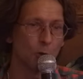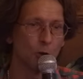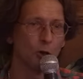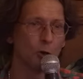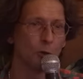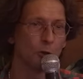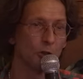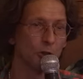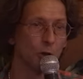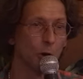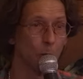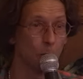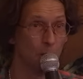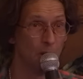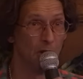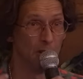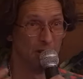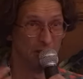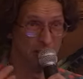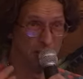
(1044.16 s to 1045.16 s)
you, you know,
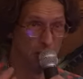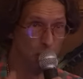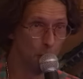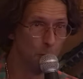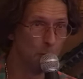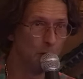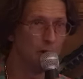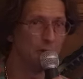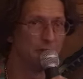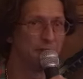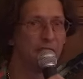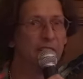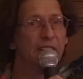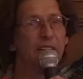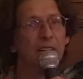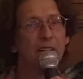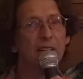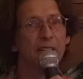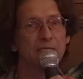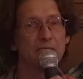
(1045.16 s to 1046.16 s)
human
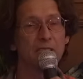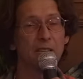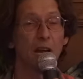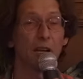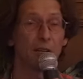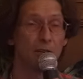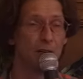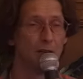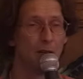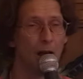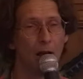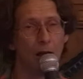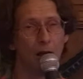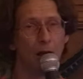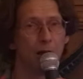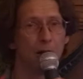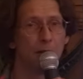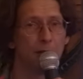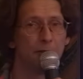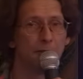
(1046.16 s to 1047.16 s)
feelings like
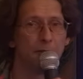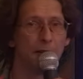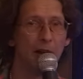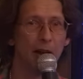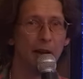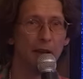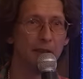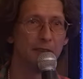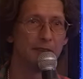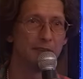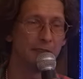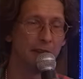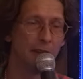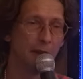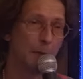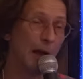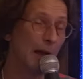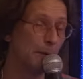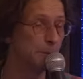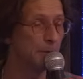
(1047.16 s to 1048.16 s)
love and
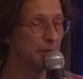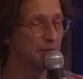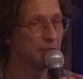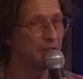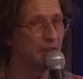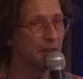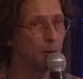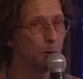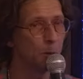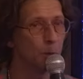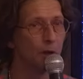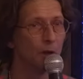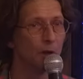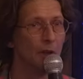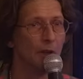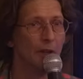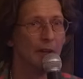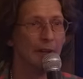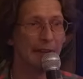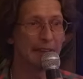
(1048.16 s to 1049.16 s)
um, empathy
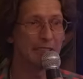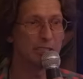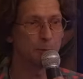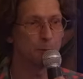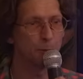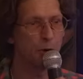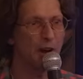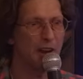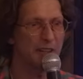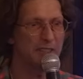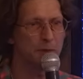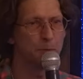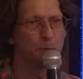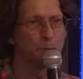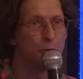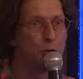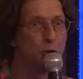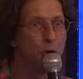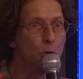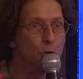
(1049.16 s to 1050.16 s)
will
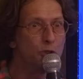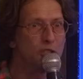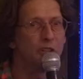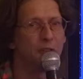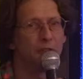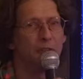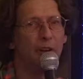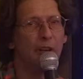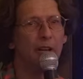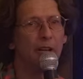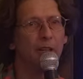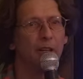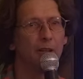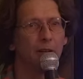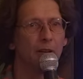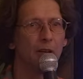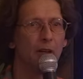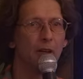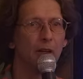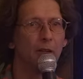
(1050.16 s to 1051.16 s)
express beautifully
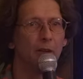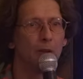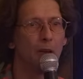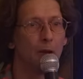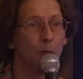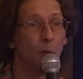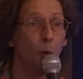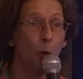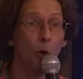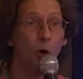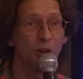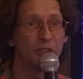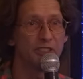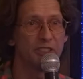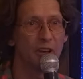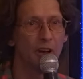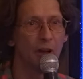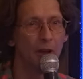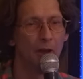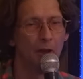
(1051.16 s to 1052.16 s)
in uh,
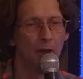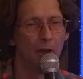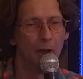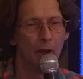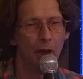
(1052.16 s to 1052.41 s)
water.